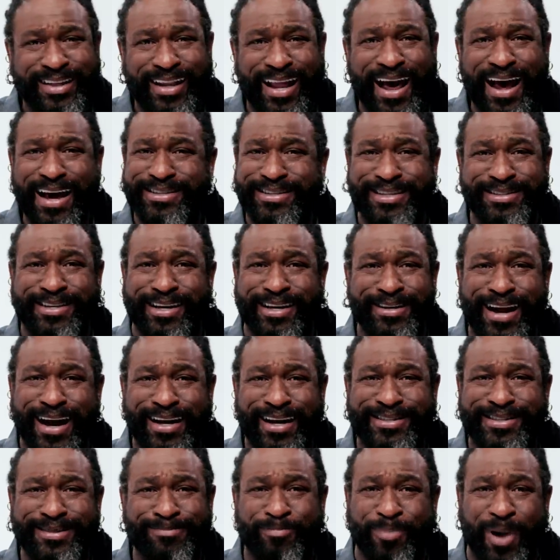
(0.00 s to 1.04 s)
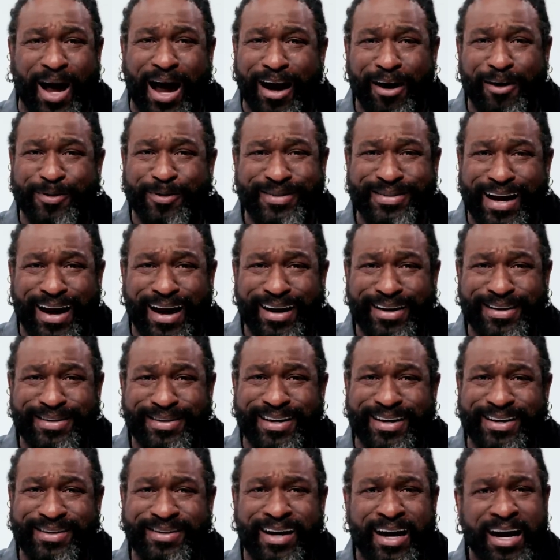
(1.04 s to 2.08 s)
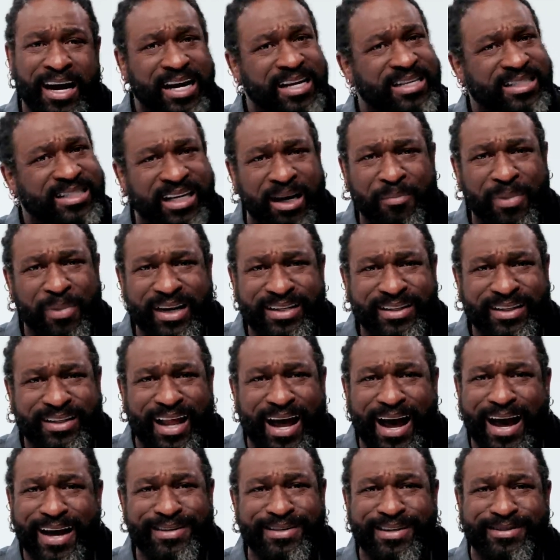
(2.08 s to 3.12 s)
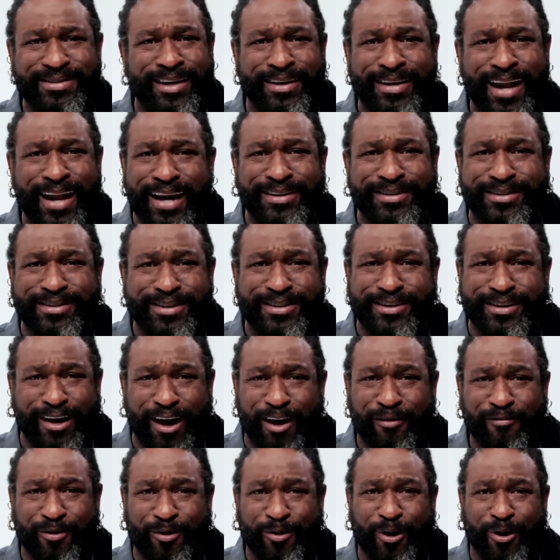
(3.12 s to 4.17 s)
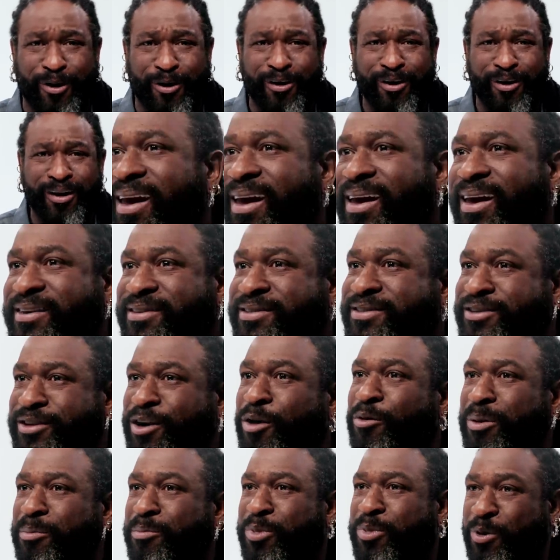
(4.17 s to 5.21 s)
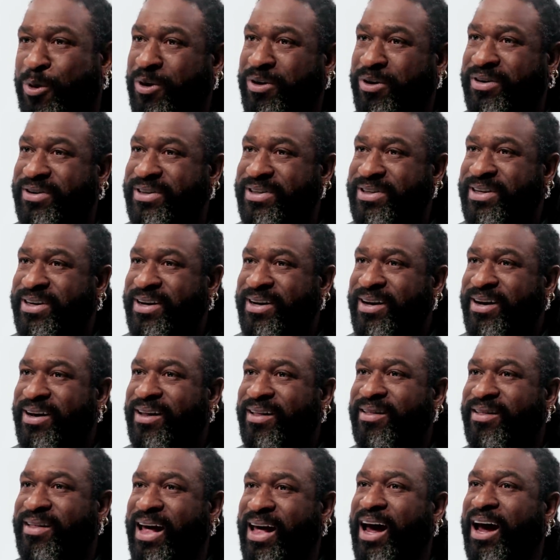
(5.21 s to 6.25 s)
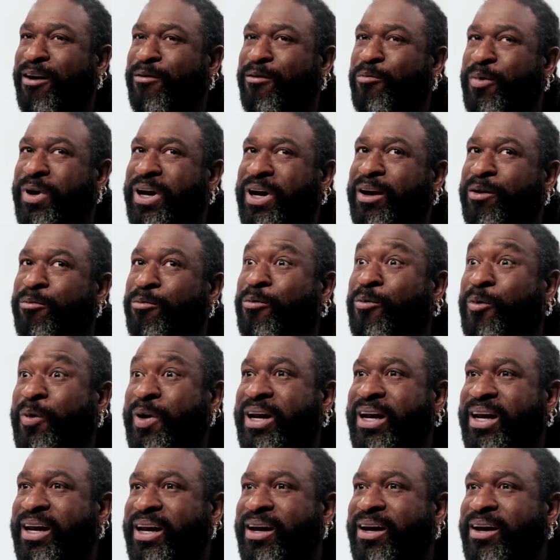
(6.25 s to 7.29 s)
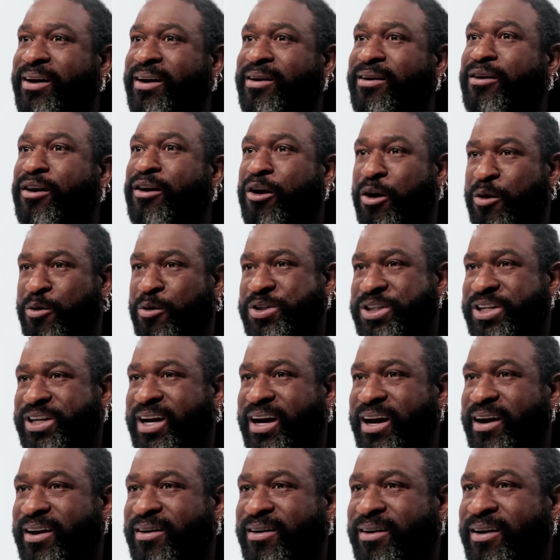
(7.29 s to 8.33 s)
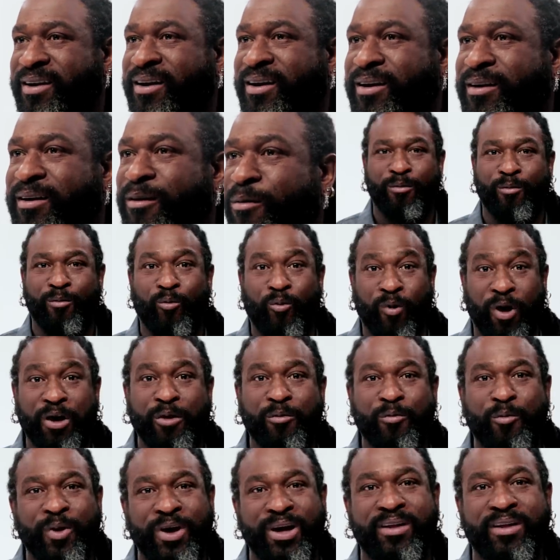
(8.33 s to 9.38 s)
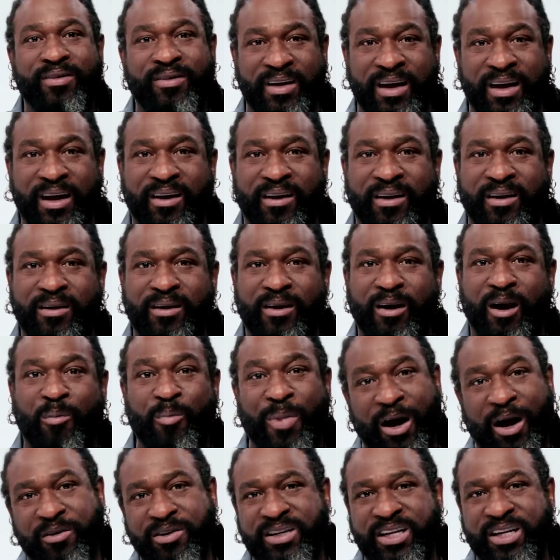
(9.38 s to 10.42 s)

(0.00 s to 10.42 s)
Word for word: class is the next bioscientist. In somebody's class is the next discoverer. It's so important that we renegotiate what we think about